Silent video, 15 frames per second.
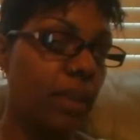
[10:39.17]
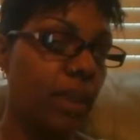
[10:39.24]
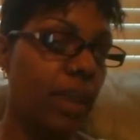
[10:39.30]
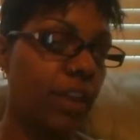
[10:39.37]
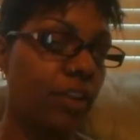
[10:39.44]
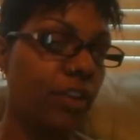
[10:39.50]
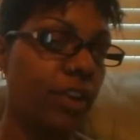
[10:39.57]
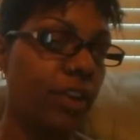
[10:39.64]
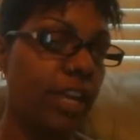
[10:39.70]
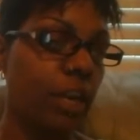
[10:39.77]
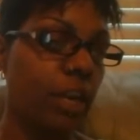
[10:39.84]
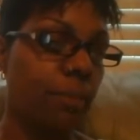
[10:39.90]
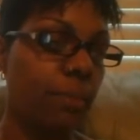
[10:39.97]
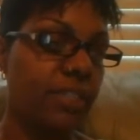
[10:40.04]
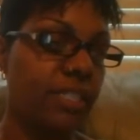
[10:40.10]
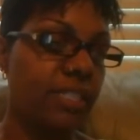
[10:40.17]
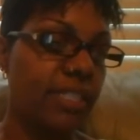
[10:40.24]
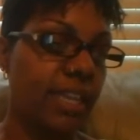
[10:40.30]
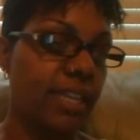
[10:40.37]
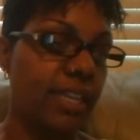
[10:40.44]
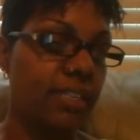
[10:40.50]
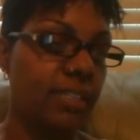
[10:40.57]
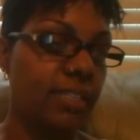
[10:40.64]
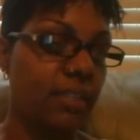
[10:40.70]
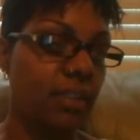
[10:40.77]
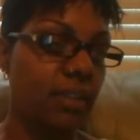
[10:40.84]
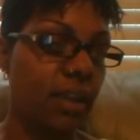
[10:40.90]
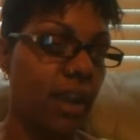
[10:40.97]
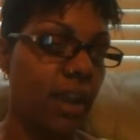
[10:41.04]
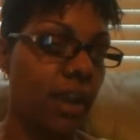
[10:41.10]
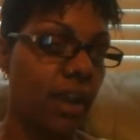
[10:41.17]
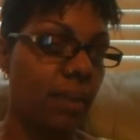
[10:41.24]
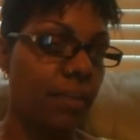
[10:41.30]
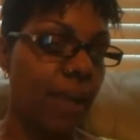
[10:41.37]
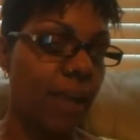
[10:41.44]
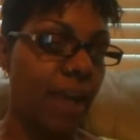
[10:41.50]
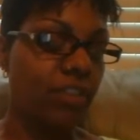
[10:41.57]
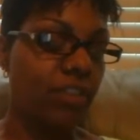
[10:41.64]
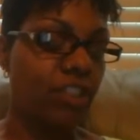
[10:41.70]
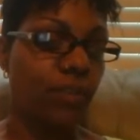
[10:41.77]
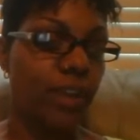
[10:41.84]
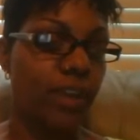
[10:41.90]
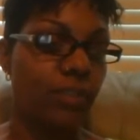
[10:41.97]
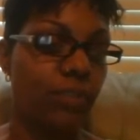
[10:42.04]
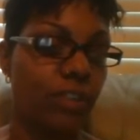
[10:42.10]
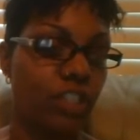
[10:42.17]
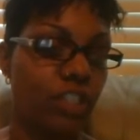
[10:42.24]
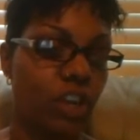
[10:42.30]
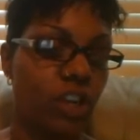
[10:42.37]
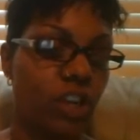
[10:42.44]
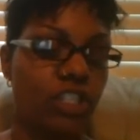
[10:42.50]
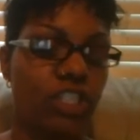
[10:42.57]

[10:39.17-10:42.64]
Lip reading: and you're going to enter percent average rate of return.